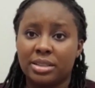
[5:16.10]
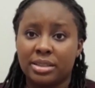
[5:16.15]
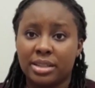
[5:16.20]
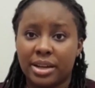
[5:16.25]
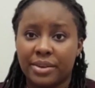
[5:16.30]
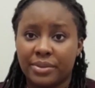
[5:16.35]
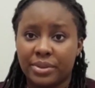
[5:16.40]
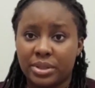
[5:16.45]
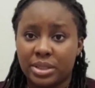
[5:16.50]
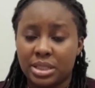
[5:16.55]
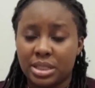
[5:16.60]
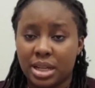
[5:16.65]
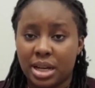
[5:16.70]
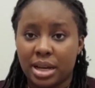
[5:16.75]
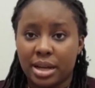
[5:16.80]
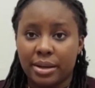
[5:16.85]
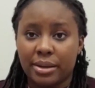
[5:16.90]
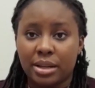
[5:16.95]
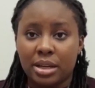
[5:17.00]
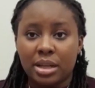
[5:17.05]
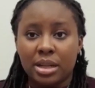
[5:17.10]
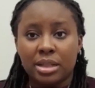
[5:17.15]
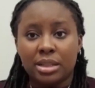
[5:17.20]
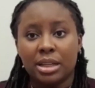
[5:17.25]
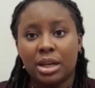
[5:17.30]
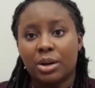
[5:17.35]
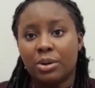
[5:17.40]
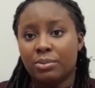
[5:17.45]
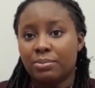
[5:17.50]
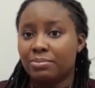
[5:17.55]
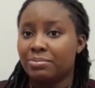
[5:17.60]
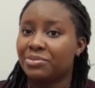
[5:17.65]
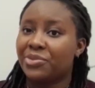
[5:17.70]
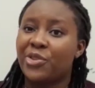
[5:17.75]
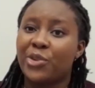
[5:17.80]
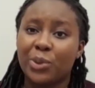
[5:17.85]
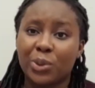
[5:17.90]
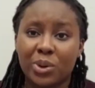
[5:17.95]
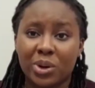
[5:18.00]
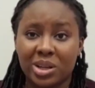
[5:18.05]
nervosa? Now,
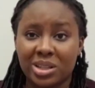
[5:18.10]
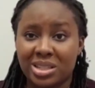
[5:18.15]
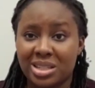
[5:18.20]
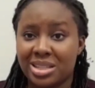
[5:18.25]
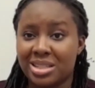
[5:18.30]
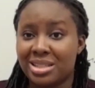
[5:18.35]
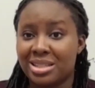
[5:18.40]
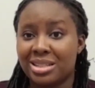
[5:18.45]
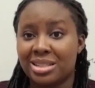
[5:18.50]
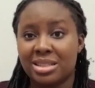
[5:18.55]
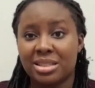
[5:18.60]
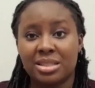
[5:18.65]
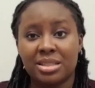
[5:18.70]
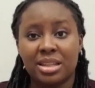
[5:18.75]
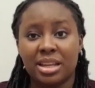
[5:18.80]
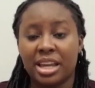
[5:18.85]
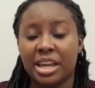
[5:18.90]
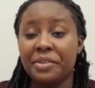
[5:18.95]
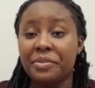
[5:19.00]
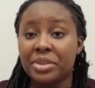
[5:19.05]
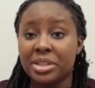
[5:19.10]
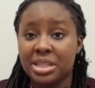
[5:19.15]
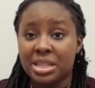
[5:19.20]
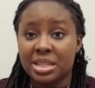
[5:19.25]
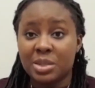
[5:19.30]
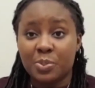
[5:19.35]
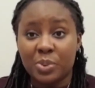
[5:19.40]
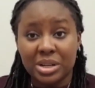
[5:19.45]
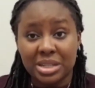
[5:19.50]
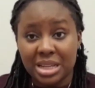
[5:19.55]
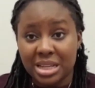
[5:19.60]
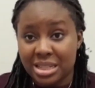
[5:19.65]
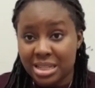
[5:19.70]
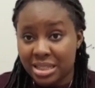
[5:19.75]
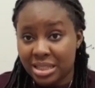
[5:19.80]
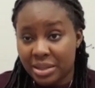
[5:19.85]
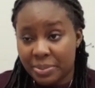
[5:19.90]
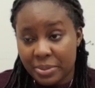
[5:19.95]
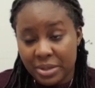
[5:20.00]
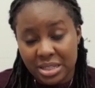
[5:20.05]
few causes is, if it is present
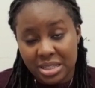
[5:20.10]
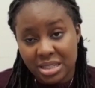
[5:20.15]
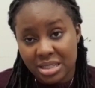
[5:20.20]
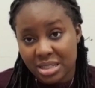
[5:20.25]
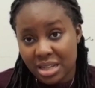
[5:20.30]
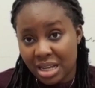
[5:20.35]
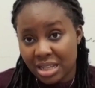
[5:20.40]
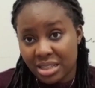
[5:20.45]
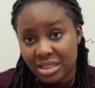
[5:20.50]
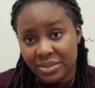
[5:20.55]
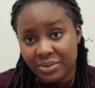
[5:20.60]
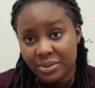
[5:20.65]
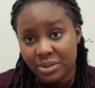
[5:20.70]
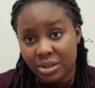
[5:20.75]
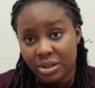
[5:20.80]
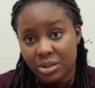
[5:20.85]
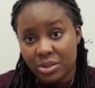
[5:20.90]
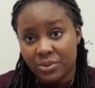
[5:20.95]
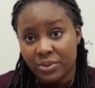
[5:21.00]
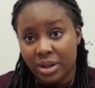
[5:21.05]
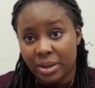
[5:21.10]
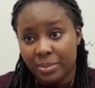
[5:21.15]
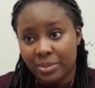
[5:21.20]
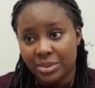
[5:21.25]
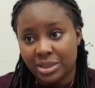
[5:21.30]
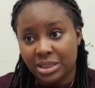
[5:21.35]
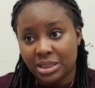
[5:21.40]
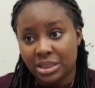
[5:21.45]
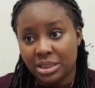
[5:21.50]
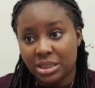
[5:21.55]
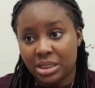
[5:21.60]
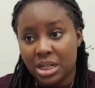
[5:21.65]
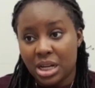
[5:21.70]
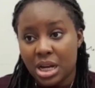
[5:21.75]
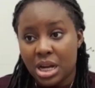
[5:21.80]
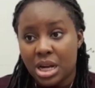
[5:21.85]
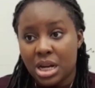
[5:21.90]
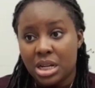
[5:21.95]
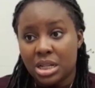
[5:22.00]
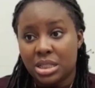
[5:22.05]
in an individual's family,
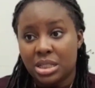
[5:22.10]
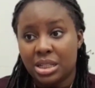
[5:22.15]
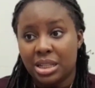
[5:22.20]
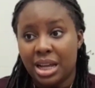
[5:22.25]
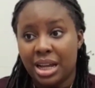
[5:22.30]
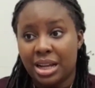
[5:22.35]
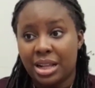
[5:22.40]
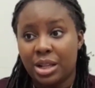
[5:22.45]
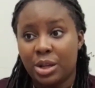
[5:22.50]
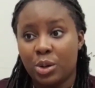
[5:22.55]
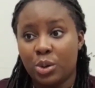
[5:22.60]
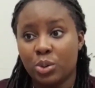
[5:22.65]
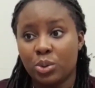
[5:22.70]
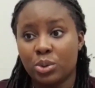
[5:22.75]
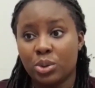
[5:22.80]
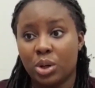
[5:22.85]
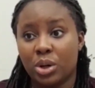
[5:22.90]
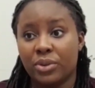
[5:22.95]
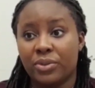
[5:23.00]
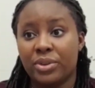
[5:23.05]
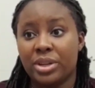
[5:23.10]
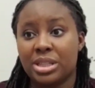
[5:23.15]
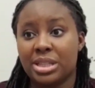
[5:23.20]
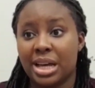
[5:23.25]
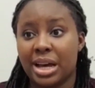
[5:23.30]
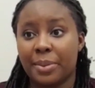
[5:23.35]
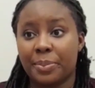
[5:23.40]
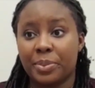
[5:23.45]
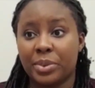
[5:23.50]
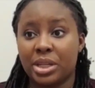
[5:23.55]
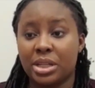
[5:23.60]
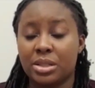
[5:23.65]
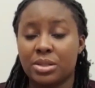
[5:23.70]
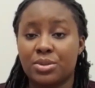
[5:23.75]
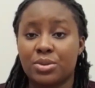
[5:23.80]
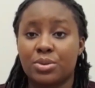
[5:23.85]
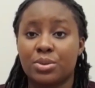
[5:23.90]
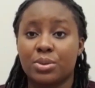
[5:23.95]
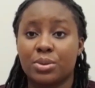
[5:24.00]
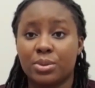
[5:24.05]
the likelihood of it happening
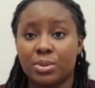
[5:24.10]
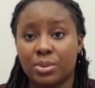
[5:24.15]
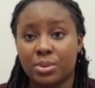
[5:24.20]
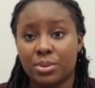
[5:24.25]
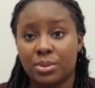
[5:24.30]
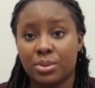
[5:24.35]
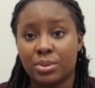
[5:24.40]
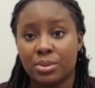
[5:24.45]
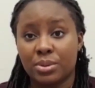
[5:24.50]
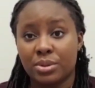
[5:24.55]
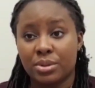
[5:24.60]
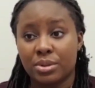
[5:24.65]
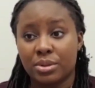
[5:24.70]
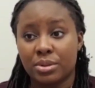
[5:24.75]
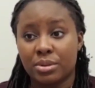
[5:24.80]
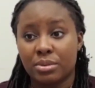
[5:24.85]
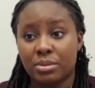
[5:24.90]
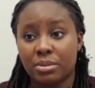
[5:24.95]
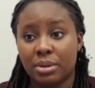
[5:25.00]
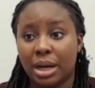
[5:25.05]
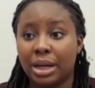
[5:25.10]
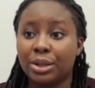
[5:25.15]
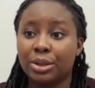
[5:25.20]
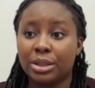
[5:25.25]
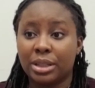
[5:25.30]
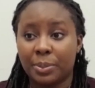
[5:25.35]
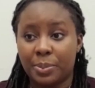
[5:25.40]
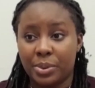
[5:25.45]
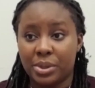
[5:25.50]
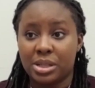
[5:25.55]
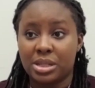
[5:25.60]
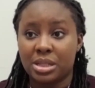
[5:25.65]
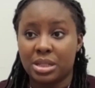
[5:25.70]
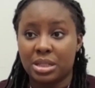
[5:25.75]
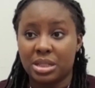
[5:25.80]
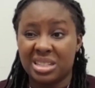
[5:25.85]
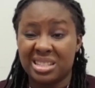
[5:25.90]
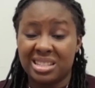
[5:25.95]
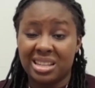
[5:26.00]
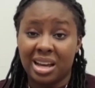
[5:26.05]
to another
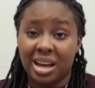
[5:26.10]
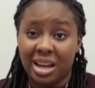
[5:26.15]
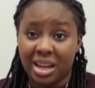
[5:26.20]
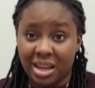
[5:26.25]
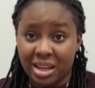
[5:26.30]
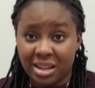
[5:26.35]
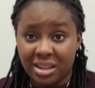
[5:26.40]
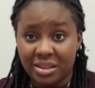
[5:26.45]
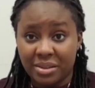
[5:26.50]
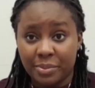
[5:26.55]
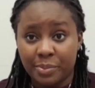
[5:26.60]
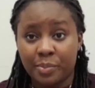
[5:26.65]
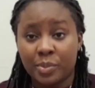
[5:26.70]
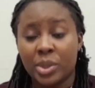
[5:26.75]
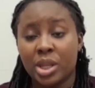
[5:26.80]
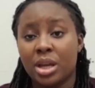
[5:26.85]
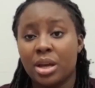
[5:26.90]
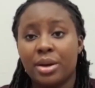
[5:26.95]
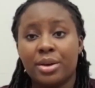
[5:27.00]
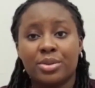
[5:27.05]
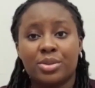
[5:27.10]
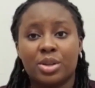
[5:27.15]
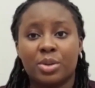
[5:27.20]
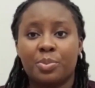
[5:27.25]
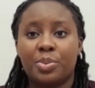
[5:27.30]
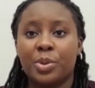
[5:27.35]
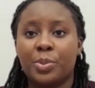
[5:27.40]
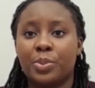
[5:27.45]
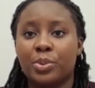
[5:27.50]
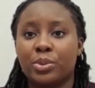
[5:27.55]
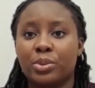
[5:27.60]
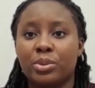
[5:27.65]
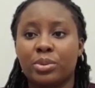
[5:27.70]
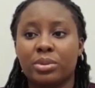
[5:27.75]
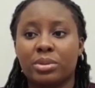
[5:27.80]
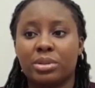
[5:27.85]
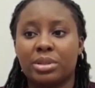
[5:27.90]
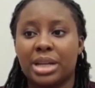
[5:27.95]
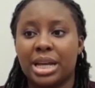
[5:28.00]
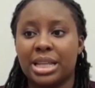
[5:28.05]
person is high. Some
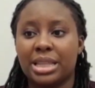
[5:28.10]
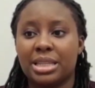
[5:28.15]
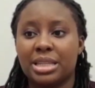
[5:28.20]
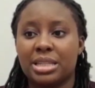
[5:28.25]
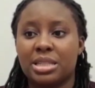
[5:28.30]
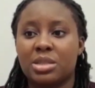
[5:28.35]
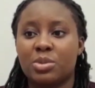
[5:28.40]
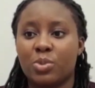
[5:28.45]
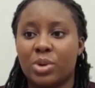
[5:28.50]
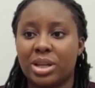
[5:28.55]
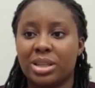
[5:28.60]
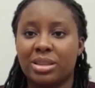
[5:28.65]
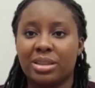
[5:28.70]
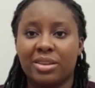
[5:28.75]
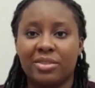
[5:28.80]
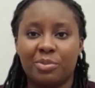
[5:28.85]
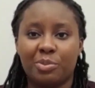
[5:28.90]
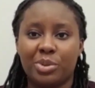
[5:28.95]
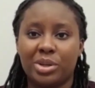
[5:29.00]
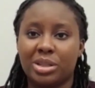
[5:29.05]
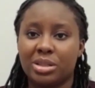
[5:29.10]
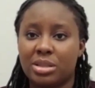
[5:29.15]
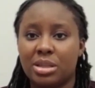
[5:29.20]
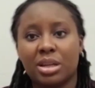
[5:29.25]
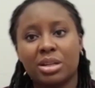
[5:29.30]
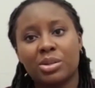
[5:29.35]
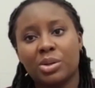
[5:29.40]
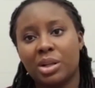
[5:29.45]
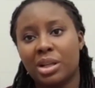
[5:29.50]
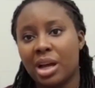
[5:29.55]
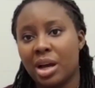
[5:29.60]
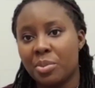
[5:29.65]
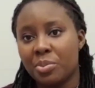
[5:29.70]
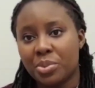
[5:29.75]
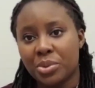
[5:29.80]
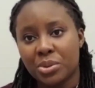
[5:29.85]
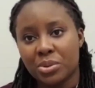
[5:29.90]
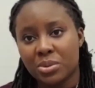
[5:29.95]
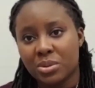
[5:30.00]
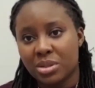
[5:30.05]
people get this when they've been sexually
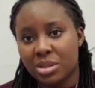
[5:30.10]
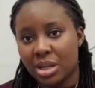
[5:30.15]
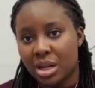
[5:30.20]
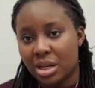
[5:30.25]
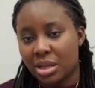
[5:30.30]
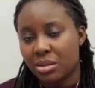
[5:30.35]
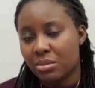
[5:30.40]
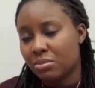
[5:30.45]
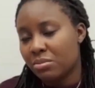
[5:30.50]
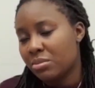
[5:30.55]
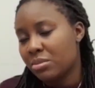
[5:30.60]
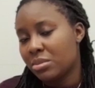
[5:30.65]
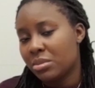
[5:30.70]
abused, and